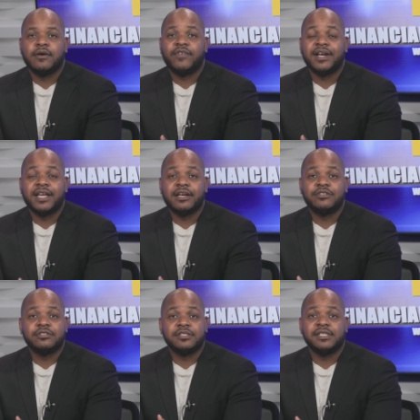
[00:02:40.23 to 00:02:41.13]

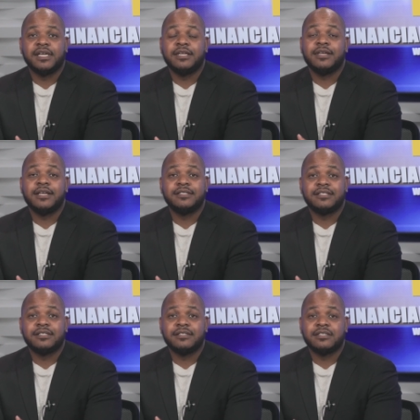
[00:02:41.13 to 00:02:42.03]
financially in
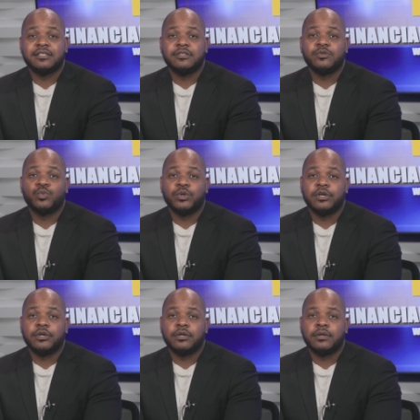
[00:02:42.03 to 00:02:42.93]
instances
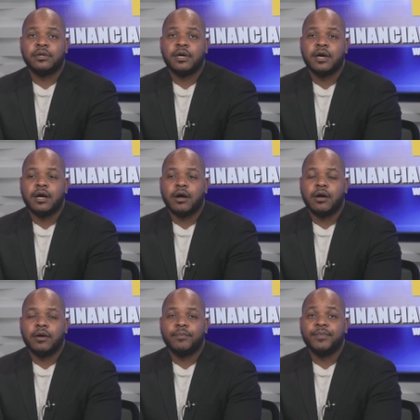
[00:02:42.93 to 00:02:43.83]
where
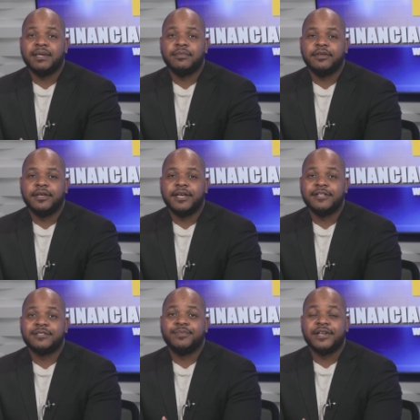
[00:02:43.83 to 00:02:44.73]
maybe
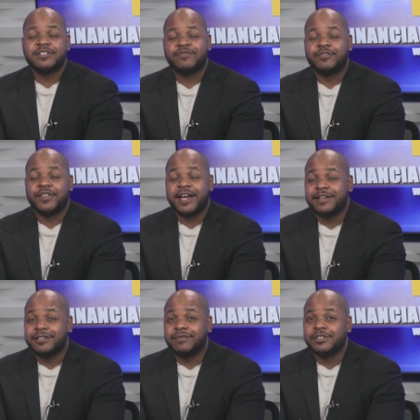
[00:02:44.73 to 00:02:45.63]
it's best for that
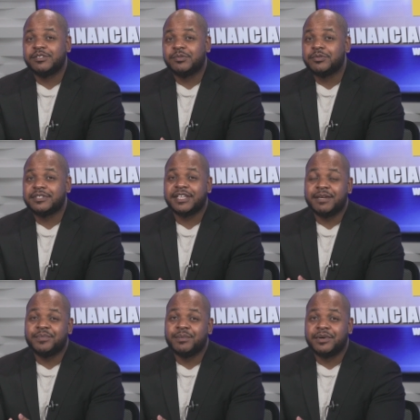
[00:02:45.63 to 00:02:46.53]
individual to
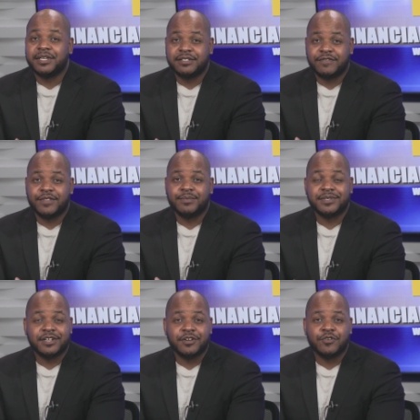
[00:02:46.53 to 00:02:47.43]
keep the money to
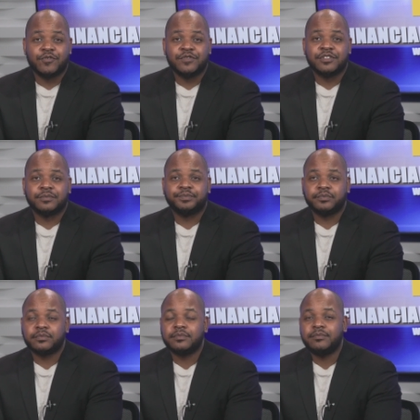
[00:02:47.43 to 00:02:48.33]
themselves.
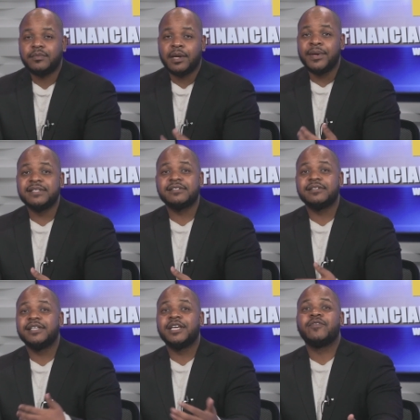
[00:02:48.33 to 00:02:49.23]

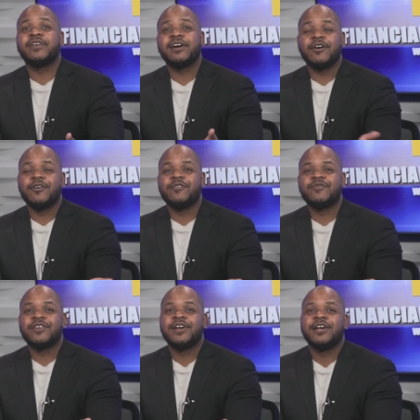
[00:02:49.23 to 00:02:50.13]
Basically giving of